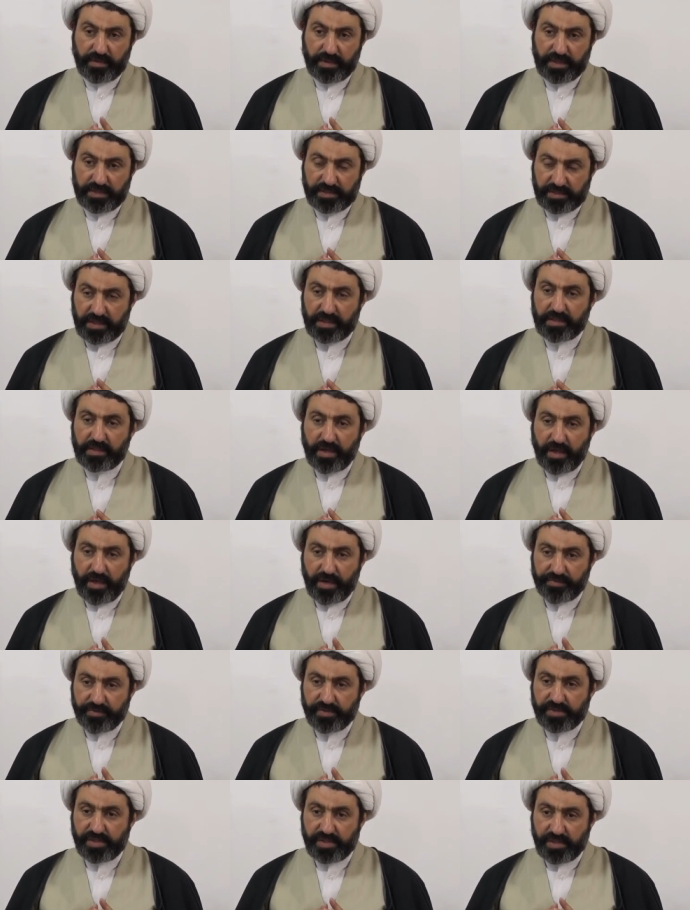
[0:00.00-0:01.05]
istidlal,
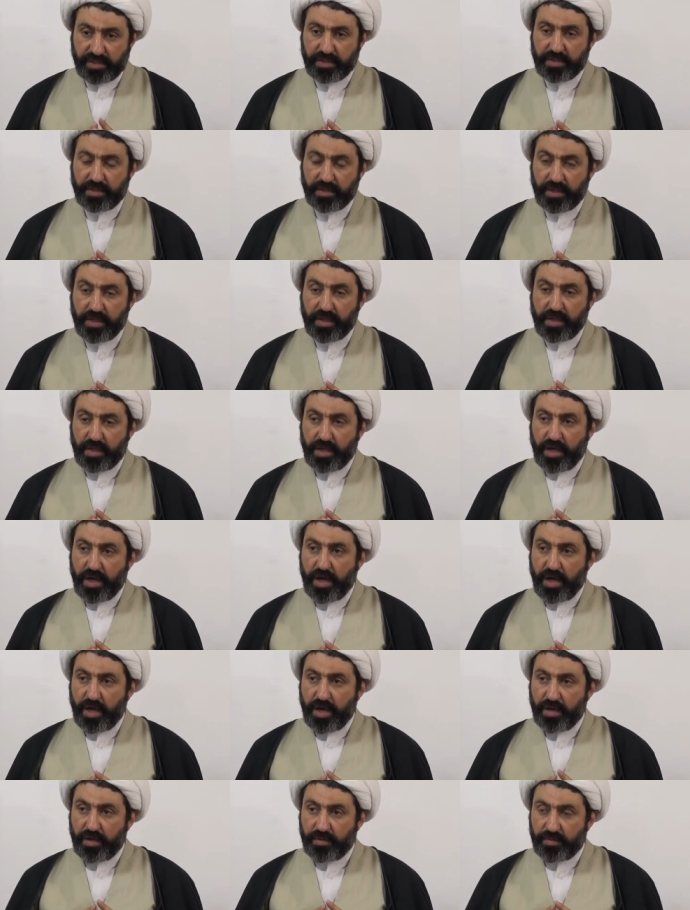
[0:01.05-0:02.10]
reasoning.
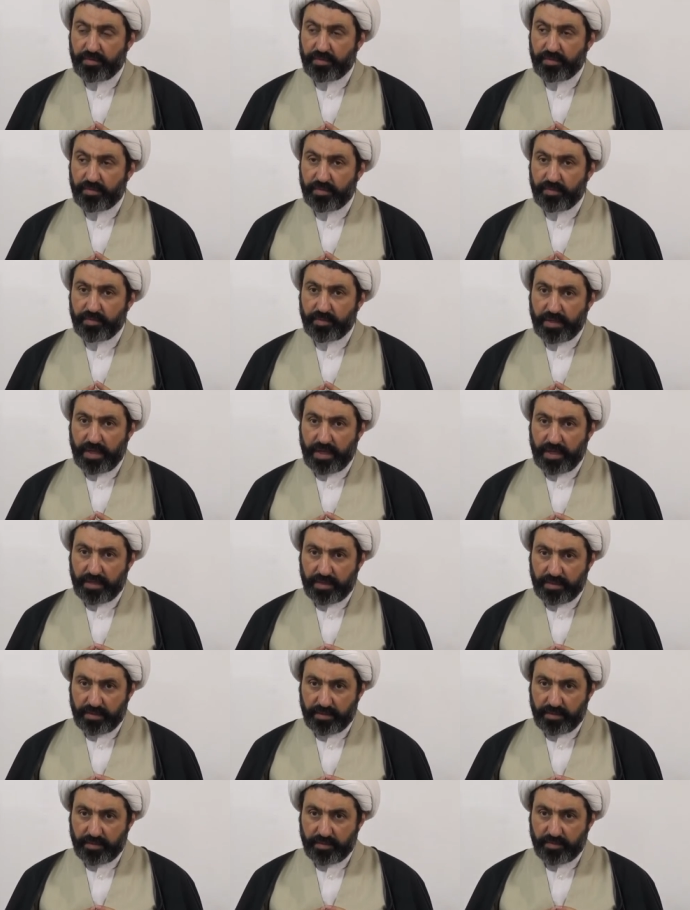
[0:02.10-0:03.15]

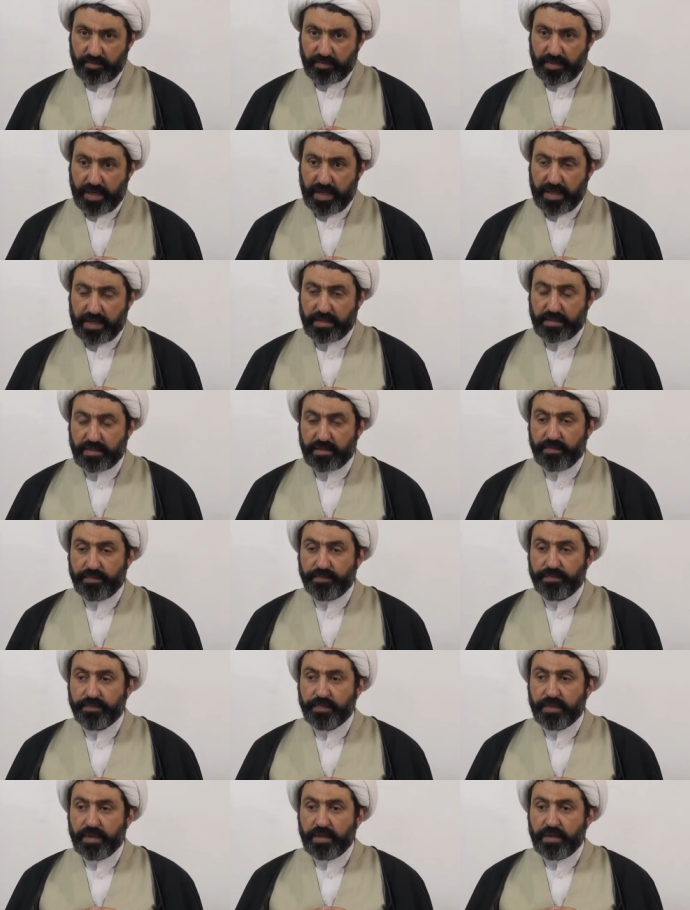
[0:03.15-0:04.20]
Mm-hmm. And
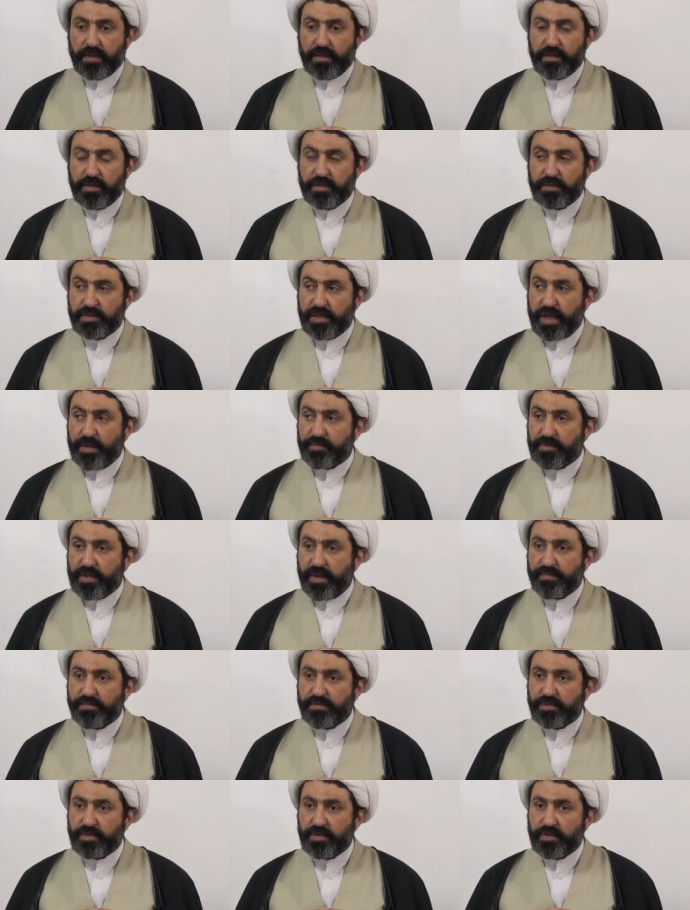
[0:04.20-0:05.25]

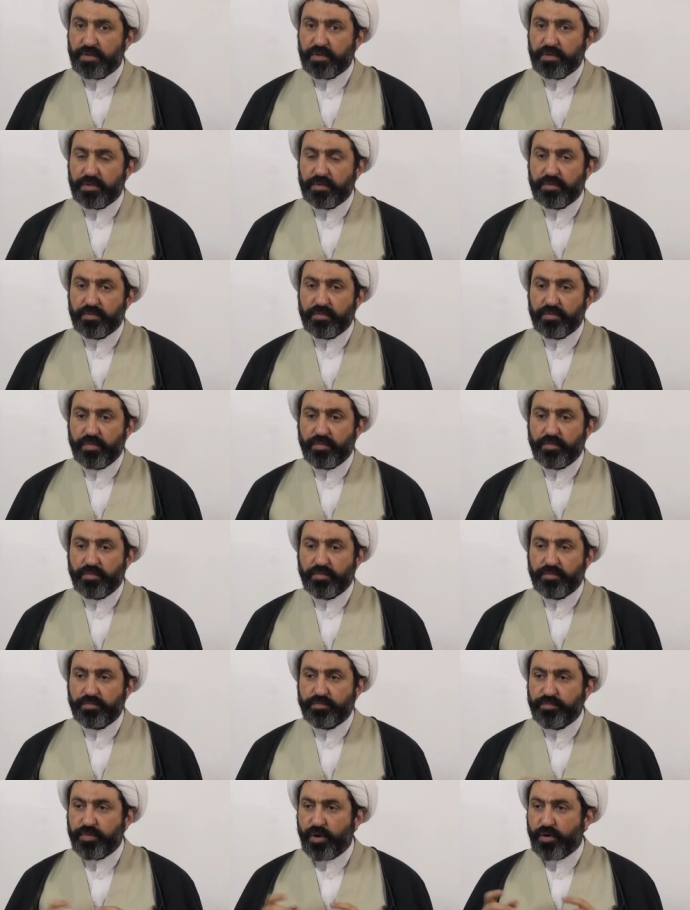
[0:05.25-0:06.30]
sometimes uh,
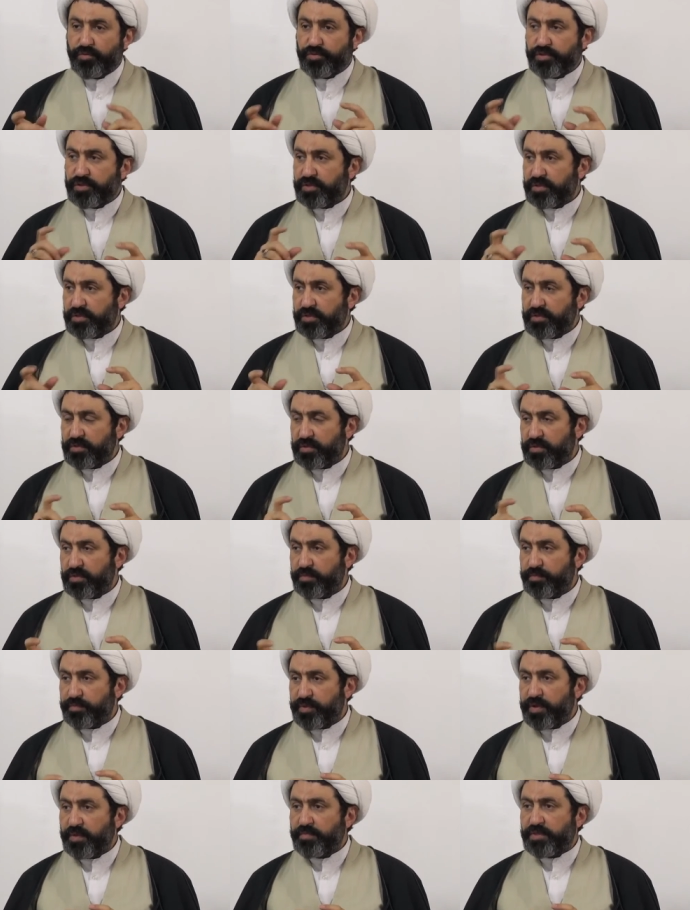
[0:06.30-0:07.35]
both
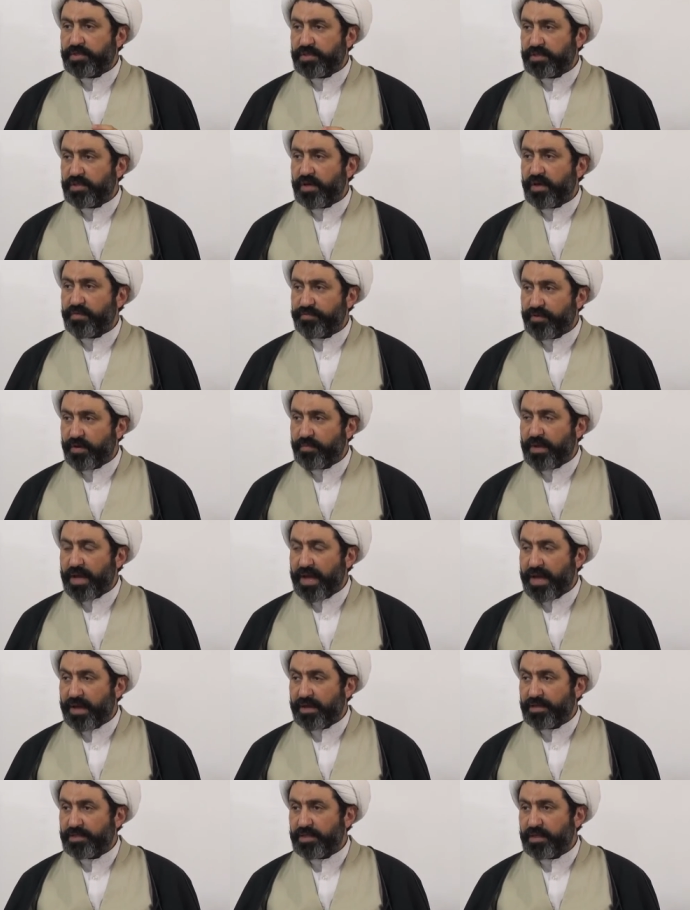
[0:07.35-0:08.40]
premises are from
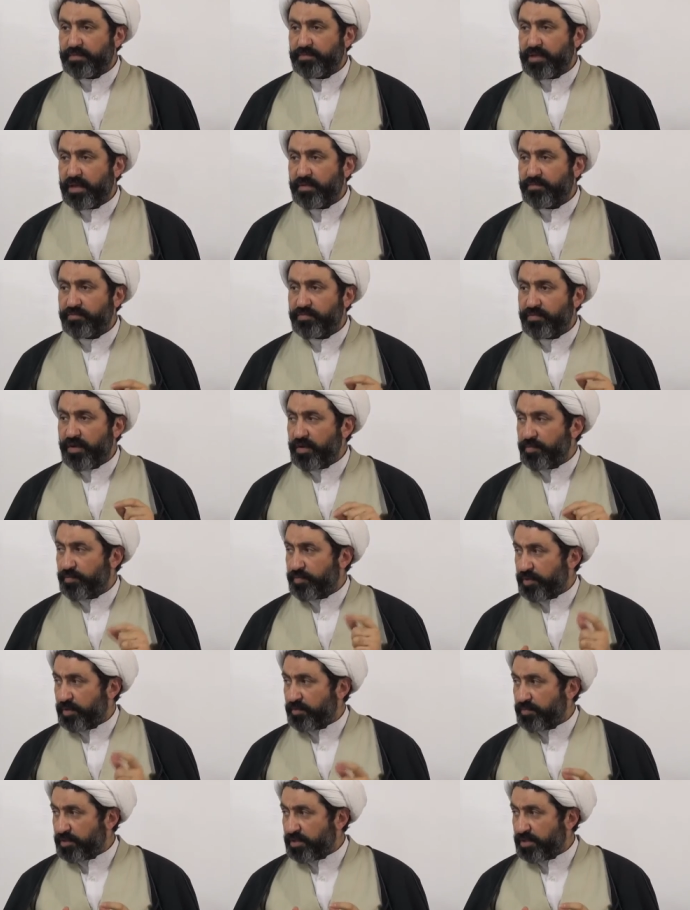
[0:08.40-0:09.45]
Aql, sometimes one
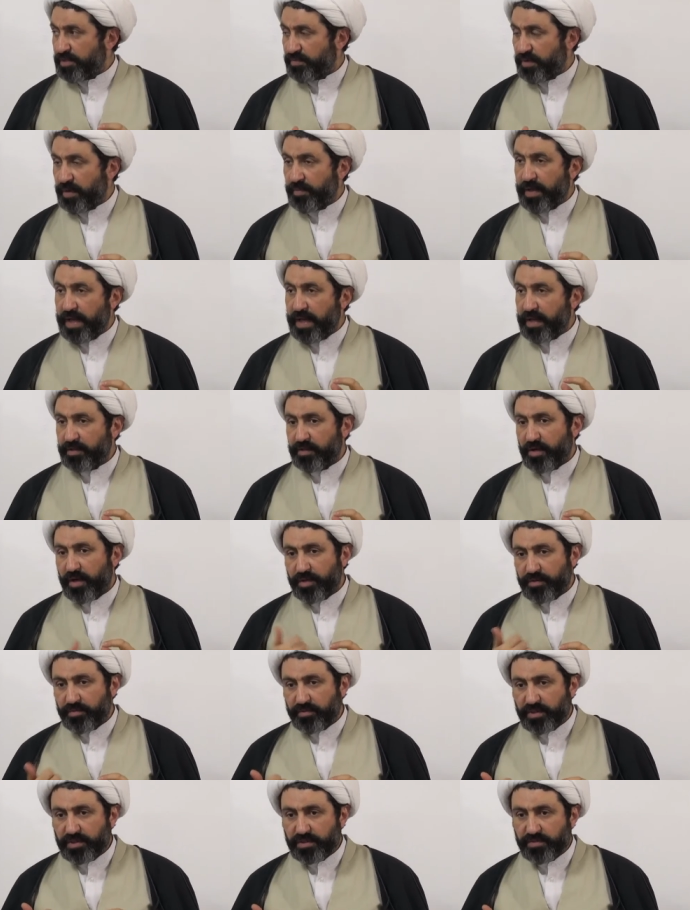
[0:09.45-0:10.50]
premise is from Aql, the
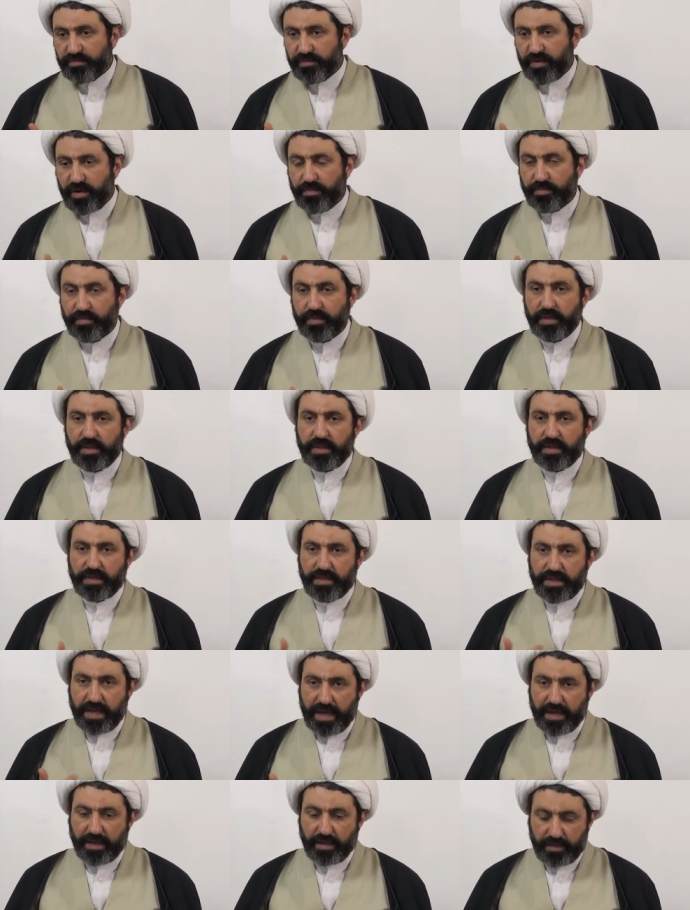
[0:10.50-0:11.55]
other is from
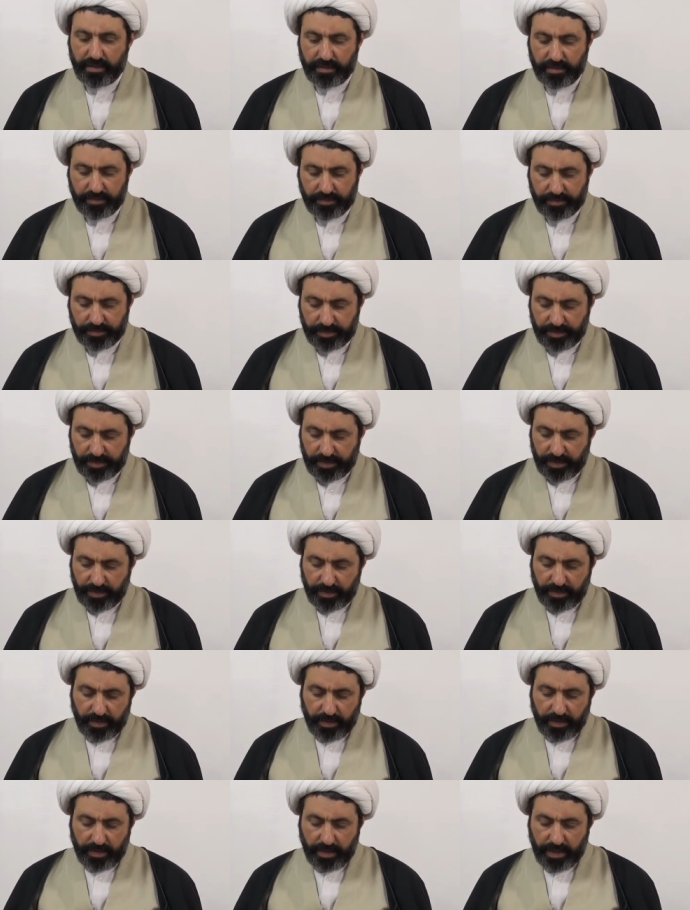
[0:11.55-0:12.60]
Naql.
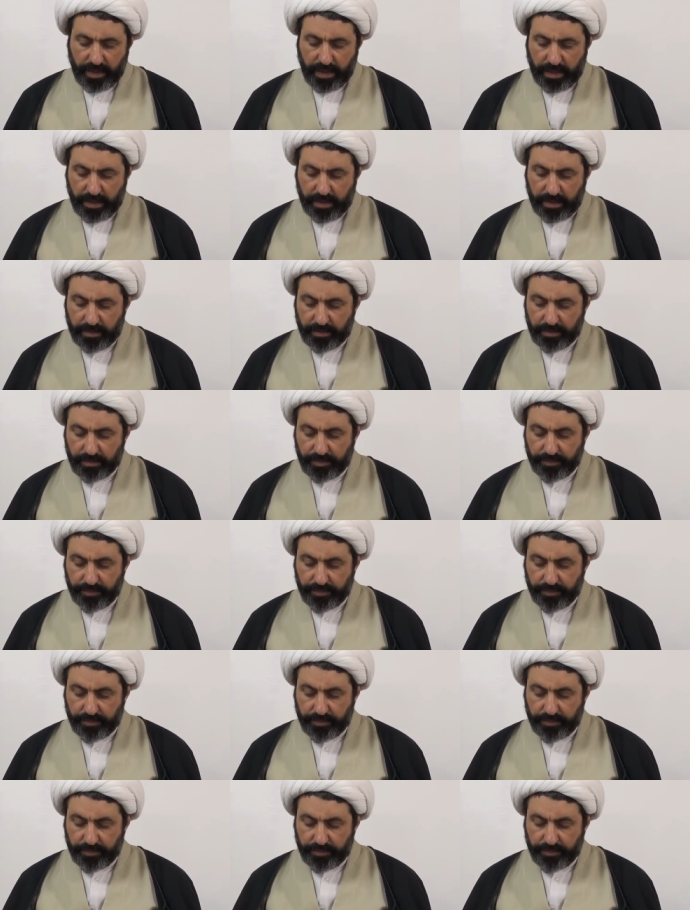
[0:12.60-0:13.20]
And